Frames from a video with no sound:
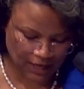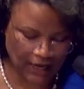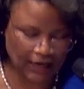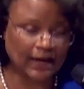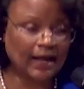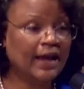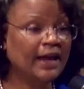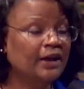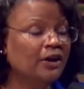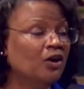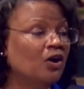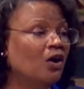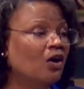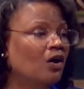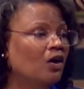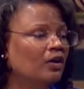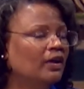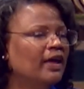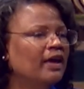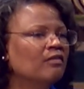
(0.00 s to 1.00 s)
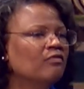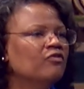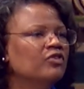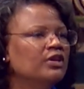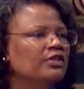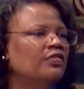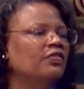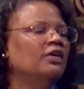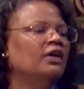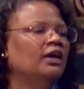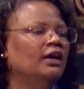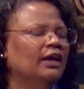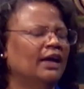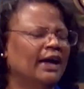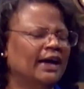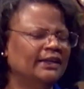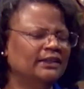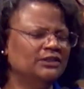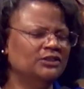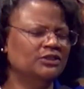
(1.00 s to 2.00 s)
And I call everything,
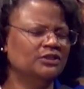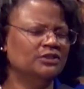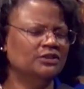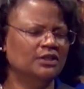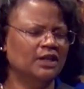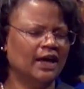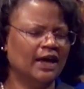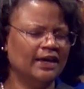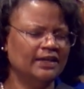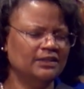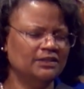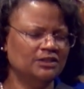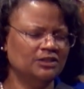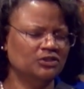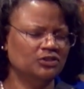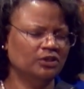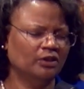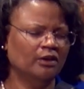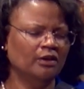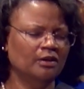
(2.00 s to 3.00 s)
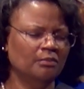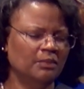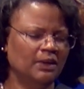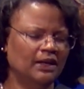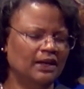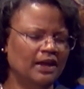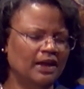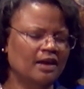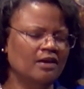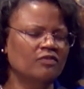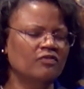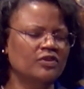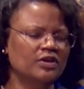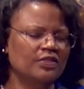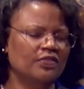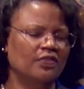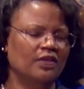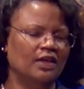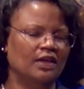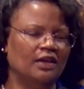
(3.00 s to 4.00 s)
I determine
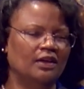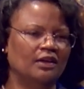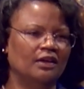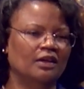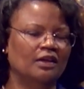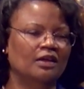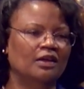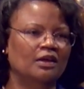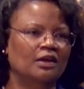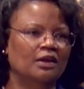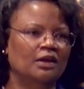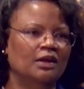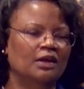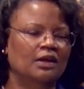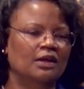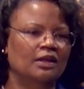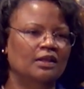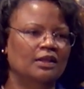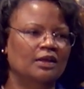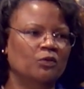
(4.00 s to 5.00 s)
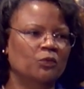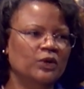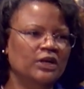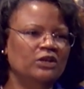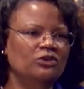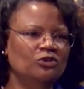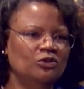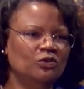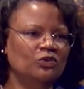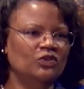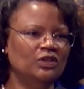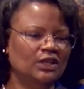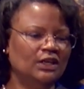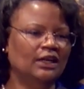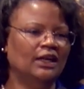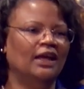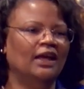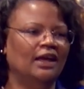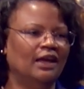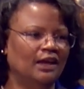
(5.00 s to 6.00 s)
everything that we do
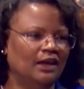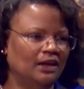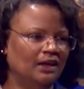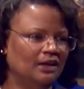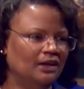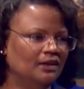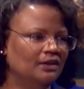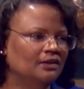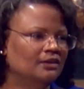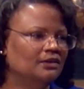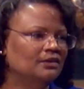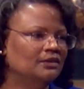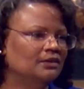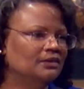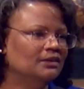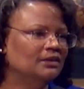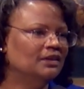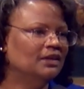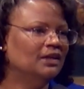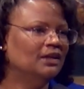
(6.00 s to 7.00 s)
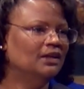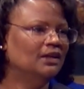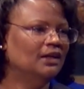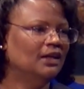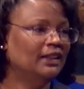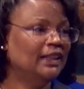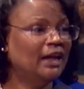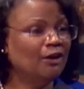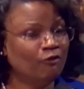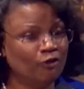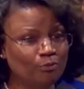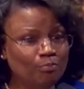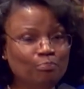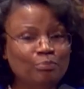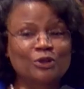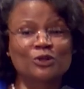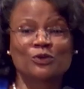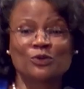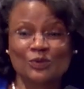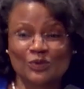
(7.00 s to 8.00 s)
today that
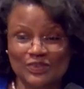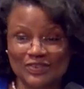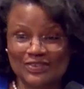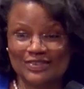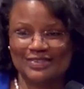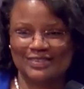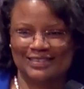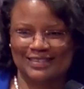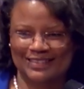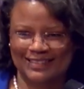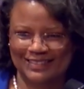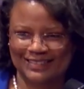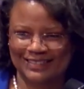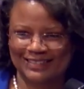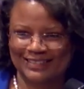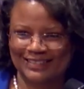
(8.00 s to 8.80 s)
rebukes